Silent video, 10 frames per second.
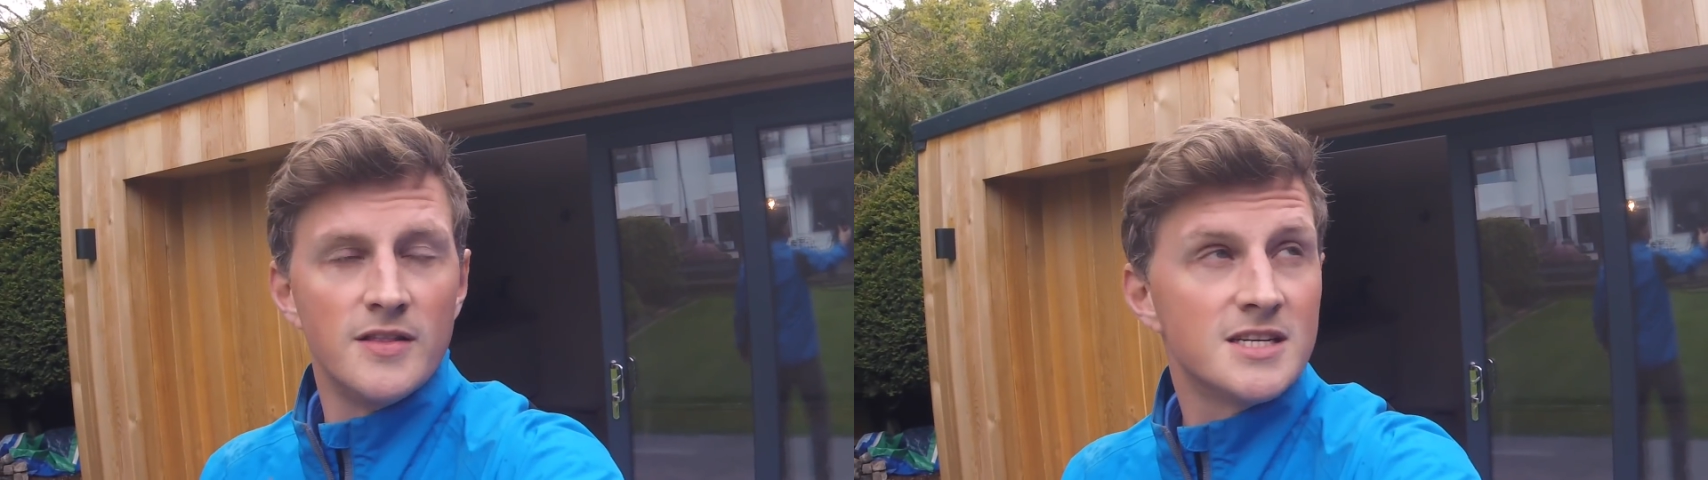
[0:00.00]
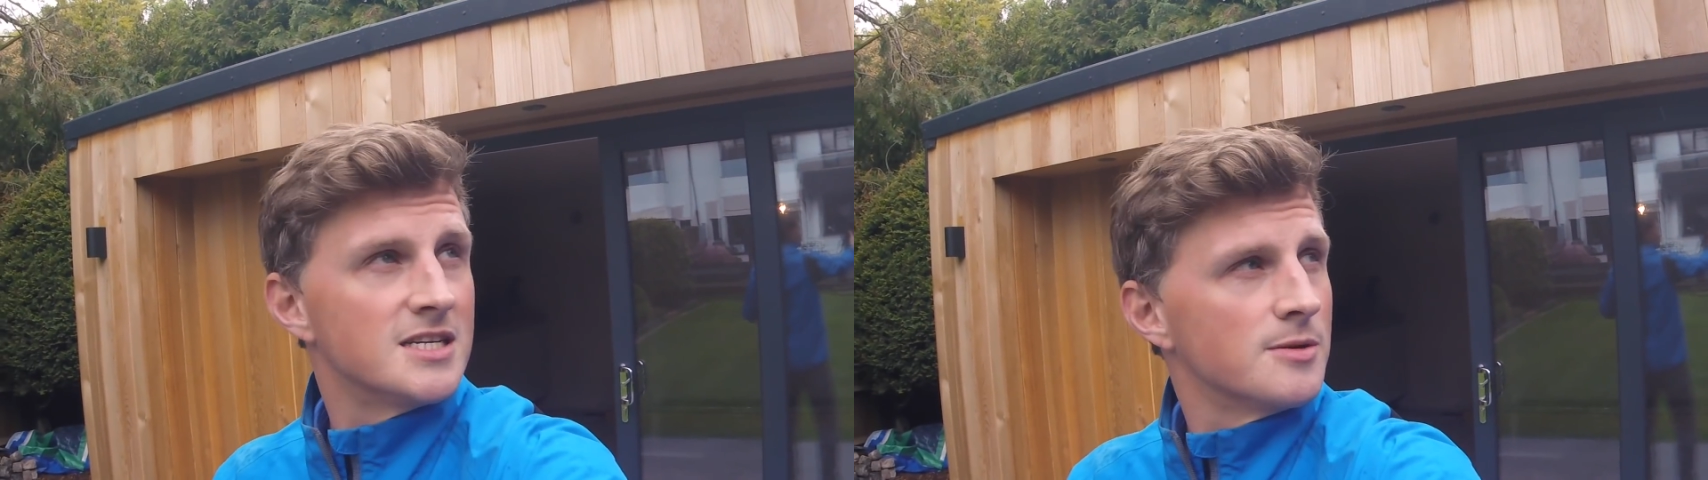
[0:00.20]

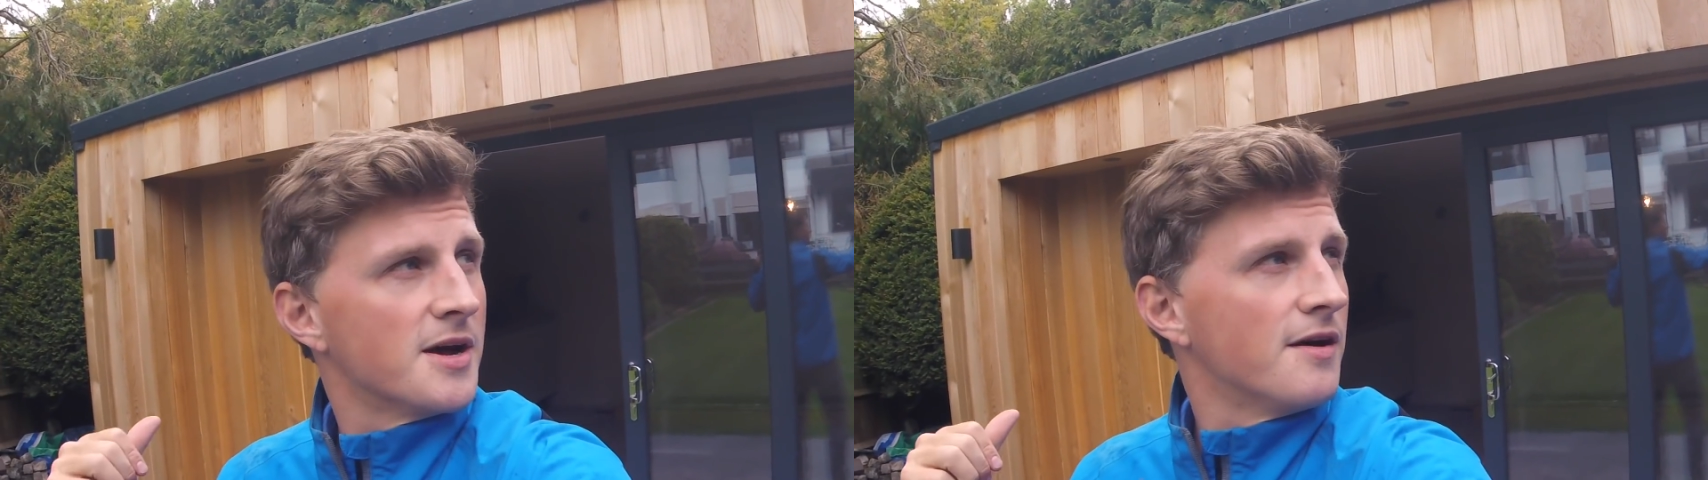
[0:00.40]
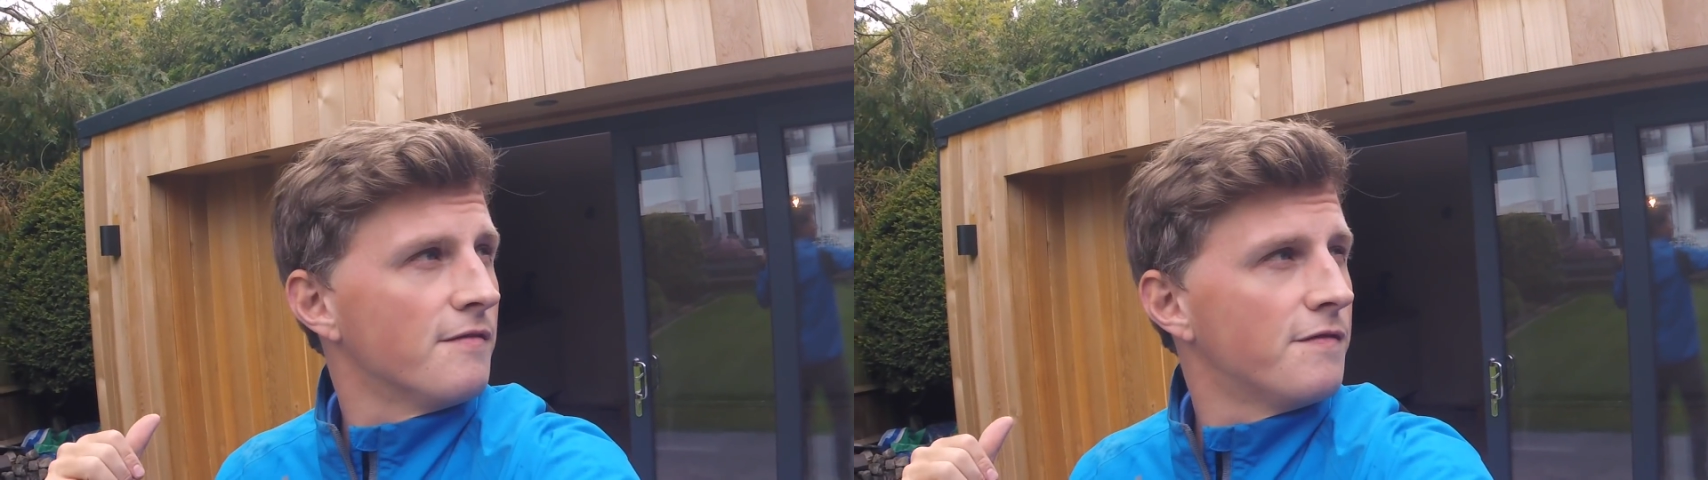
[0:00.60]
This is
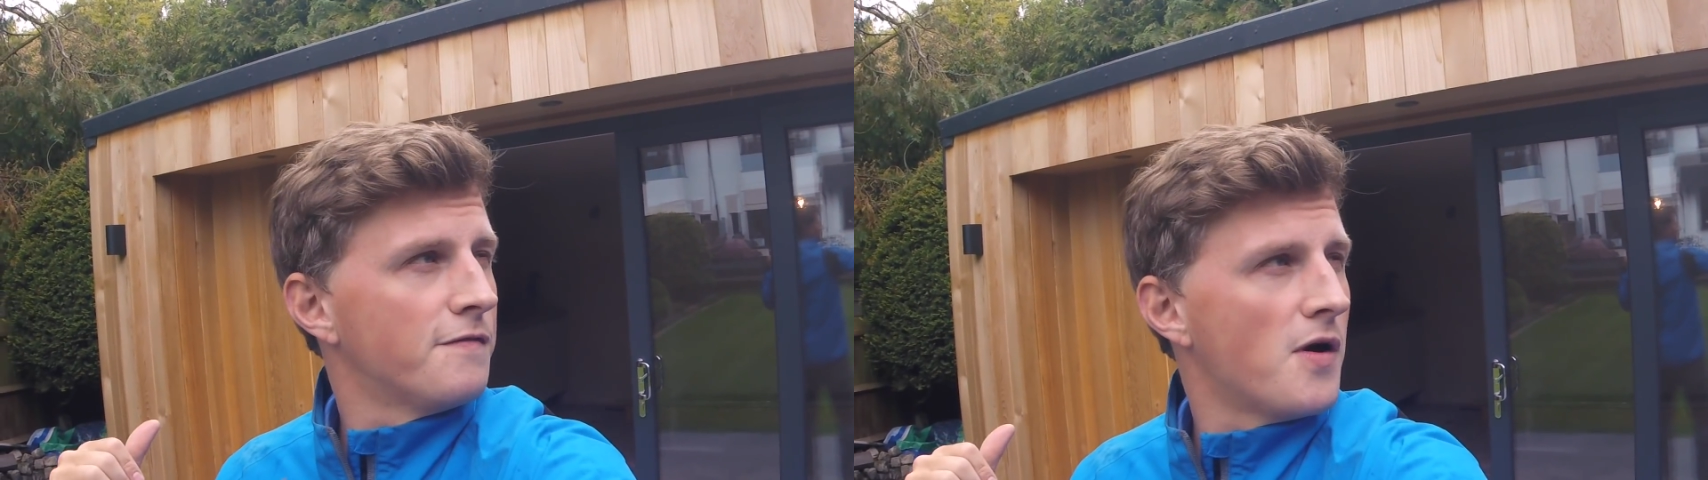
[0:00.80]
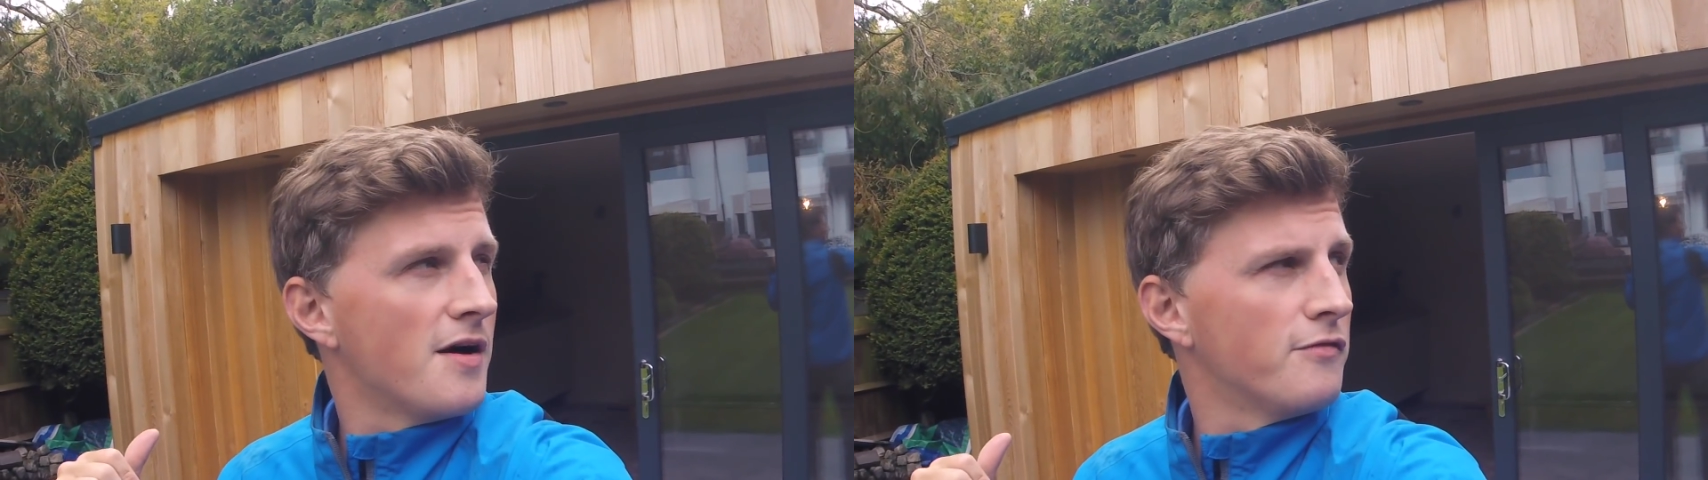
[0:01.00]
about
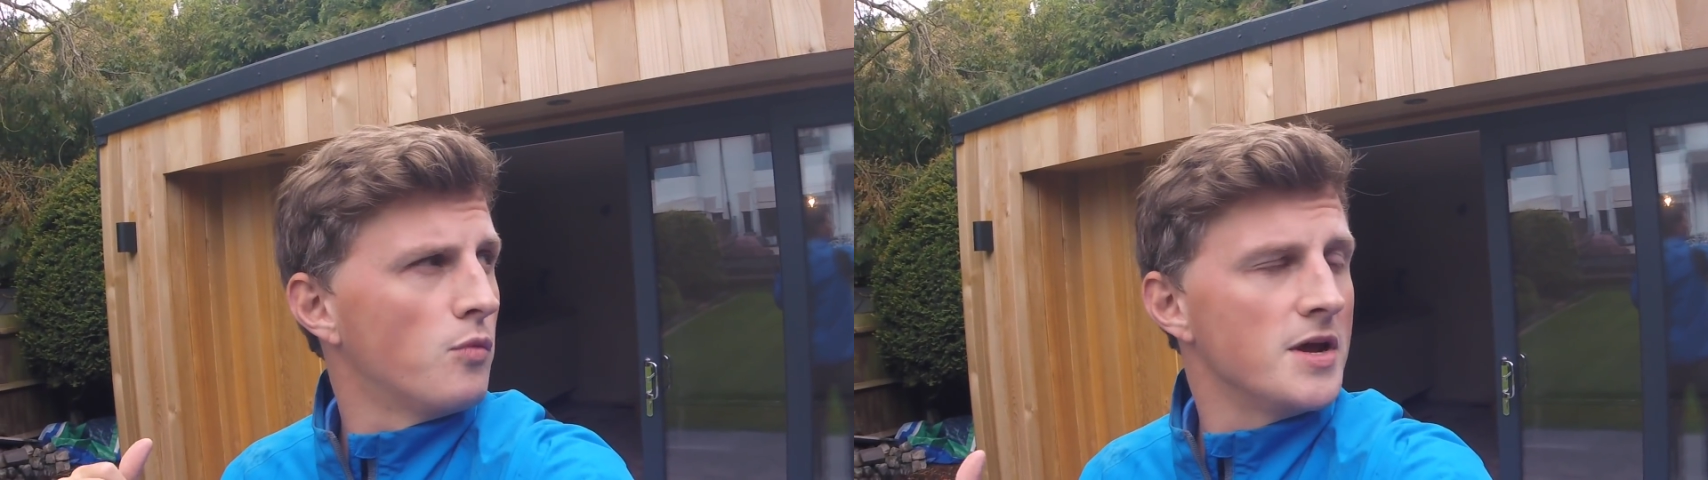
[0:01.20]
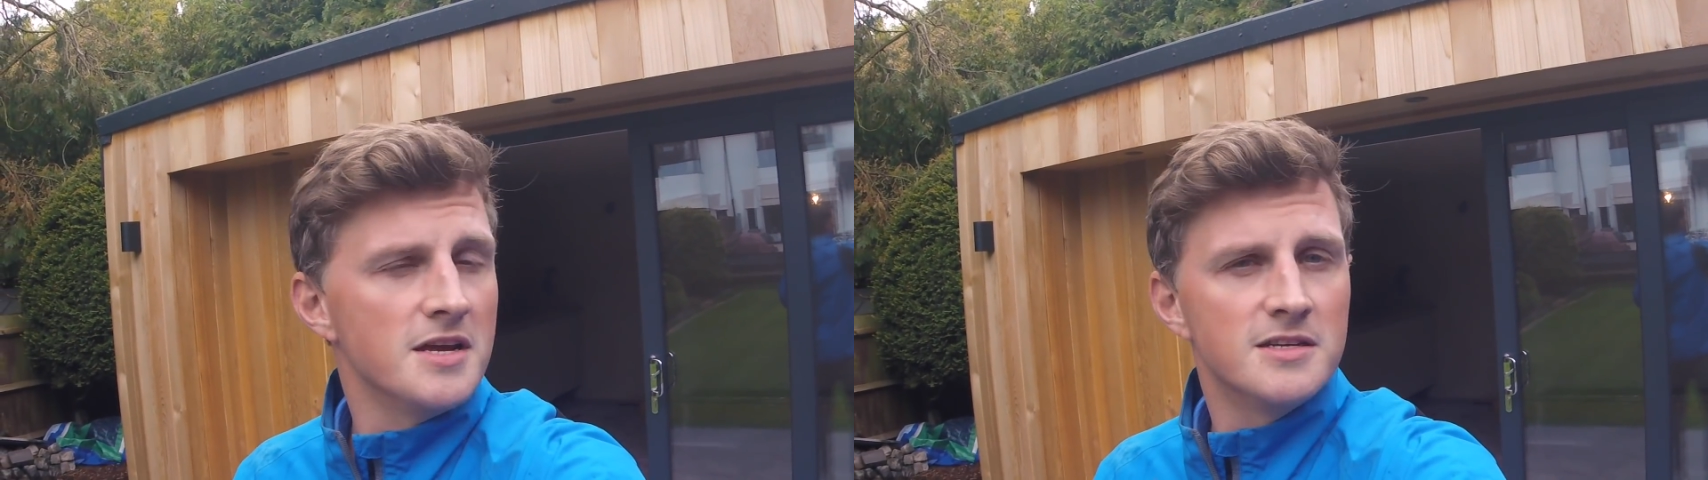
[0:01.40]
five
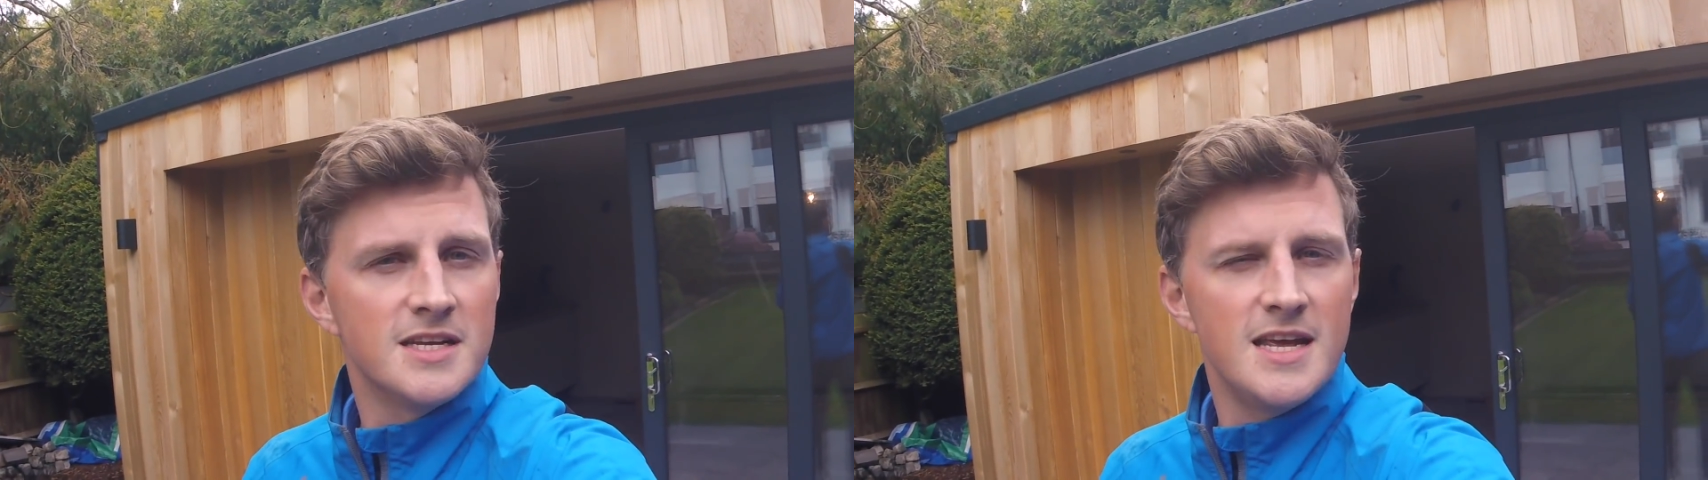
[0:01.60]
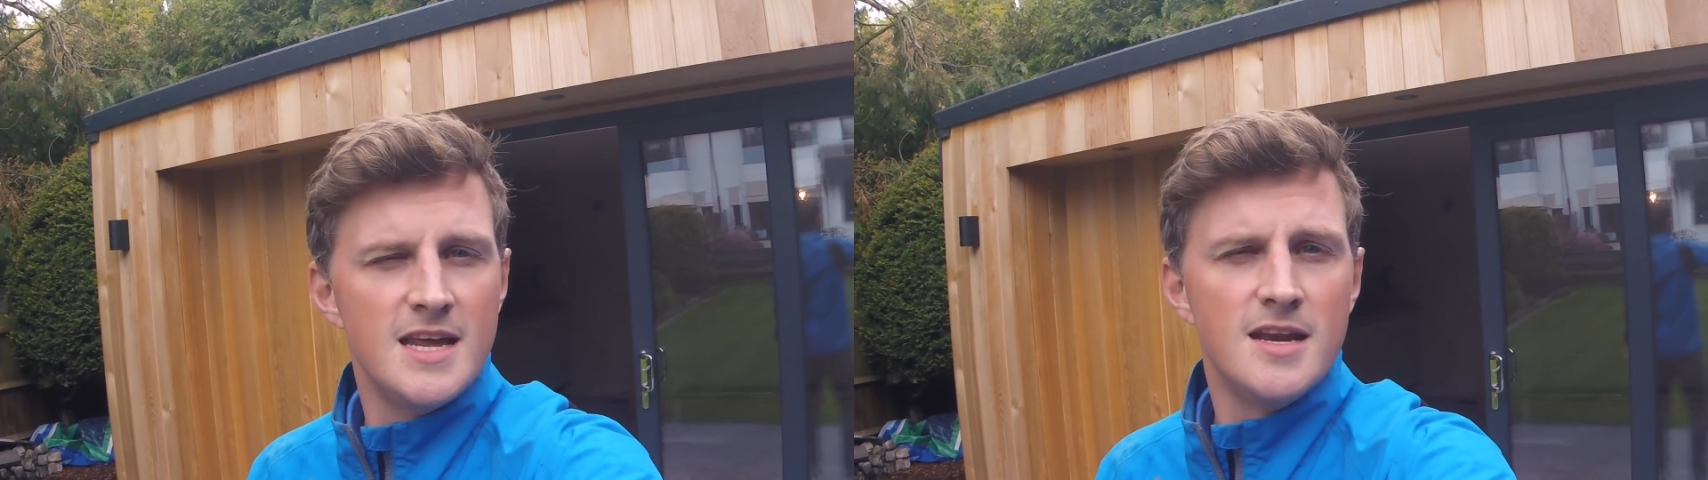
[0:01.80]
weeks
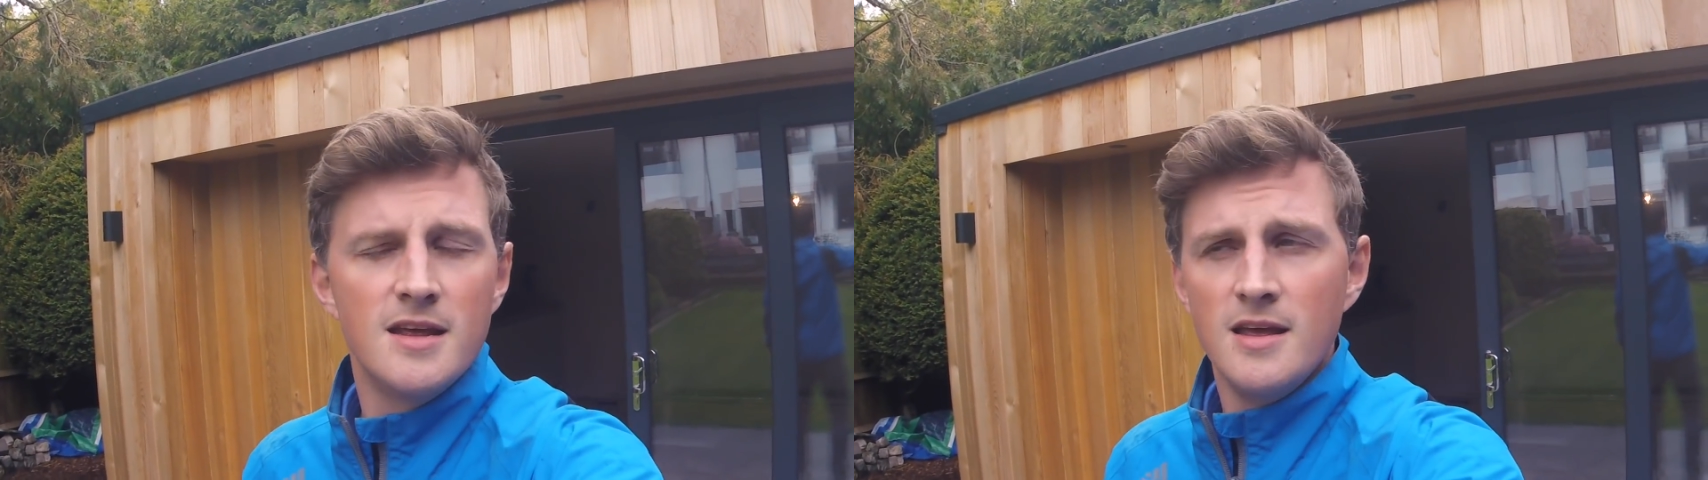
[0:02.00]
in.